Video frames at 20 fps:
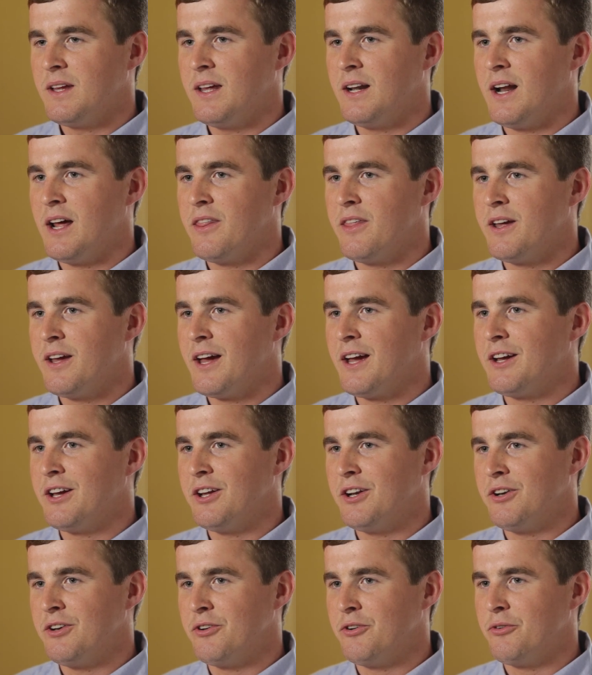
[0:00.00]
And I think I
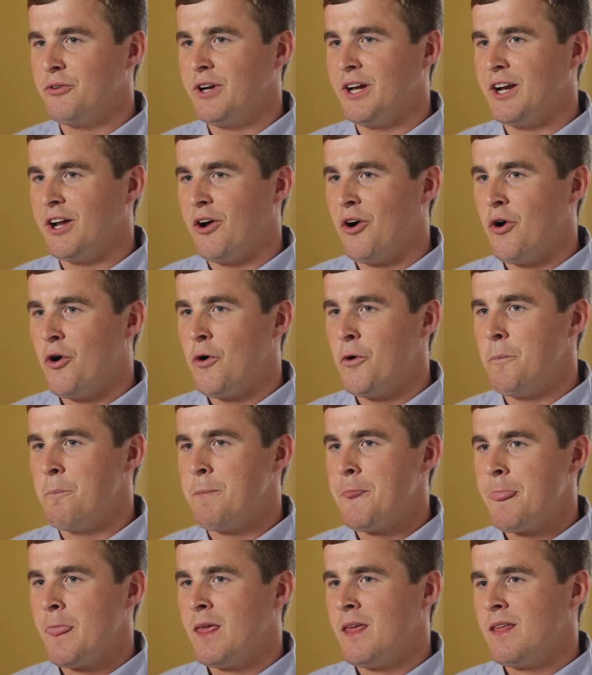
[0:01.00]
can create a
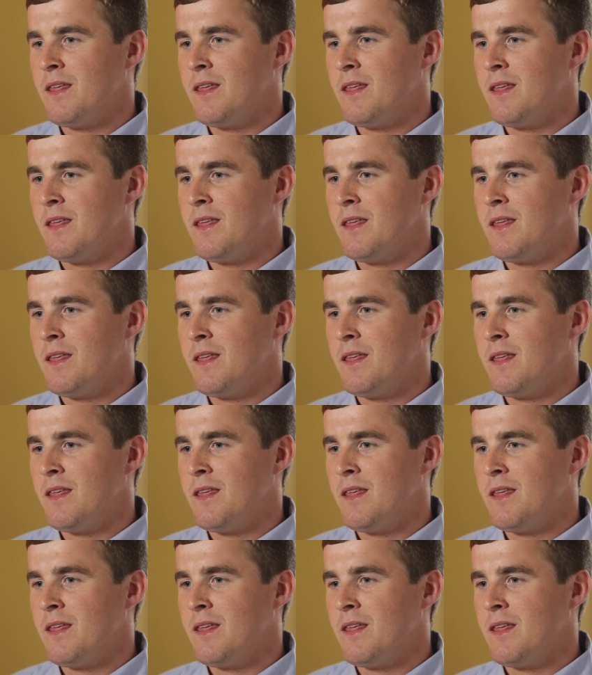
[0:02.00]
home